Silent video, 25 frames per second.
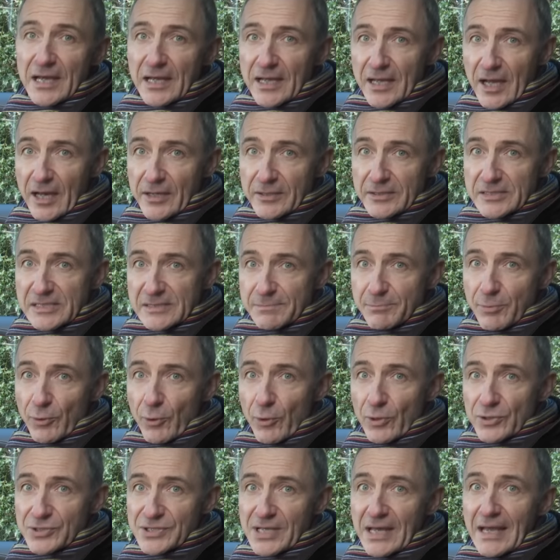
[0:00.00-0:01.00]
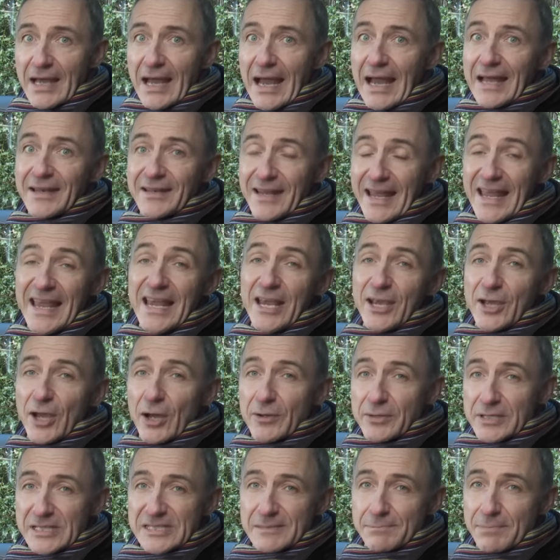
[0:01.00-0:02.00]
coloured sport and
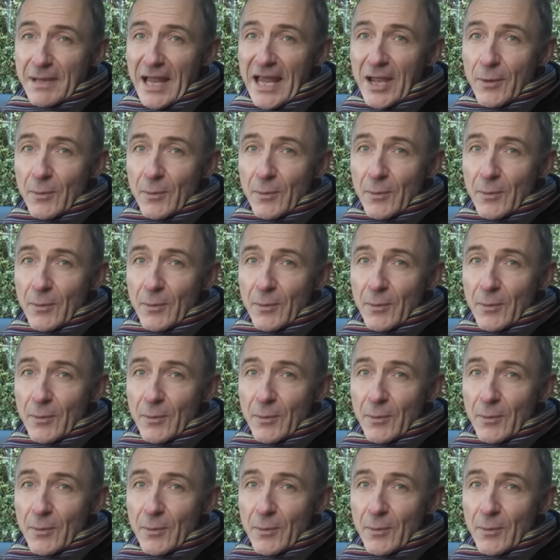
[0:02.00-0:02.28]
eco-display